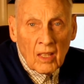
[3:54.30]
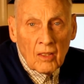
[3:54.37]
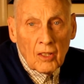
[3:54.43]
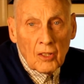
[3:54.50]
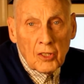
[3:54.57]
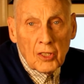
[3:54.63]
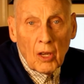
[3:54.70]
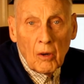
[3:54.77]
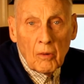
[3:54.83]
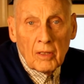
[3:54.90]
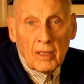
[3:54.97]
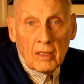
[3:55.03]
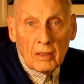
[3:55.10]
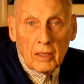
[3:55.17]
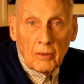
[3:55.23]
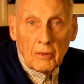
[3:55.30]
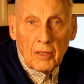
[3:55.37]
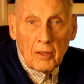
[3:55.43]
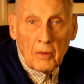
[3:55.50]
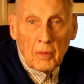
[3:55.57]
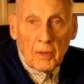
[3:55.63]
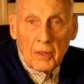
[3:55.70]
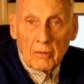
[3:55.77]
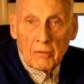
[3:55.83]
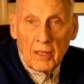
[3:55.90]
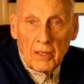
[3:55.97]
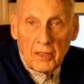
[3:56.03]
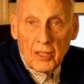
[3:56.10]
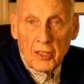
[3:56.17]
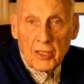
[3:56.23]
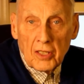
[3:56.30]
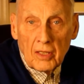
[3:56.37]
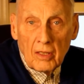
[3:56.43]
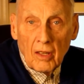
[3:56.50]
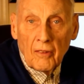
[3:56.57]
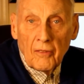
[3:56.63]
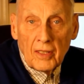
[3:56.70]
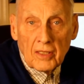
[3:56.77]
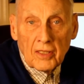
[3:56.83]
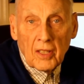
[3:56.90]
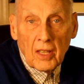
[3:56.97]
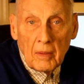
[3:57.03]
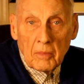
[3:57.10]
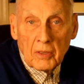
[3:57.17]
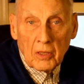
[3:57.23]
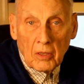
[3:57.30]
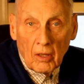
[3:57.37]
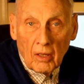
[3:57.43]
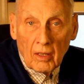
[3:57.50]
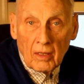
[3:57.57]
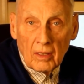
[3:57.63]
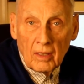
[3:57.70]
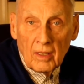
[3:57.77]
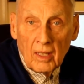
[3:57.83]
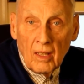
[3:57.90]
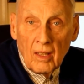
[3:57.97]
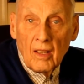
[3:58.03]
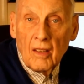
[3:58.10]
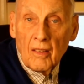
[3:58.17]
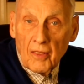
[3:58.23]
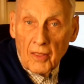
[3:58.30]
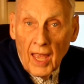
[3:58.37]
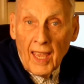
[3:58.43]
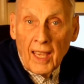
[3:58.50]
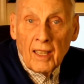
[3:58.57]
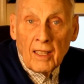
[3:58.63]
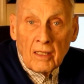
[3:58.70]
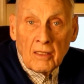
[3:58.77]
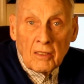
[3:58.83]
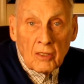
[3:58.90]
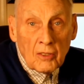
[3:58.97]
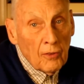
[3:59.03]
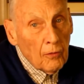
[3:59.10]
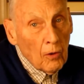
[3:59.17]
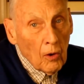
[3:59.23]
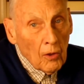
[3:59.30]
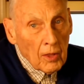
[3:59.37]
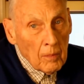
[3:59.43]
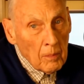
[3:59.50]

The show concluded with a rendition of his theme song, "Thanks for the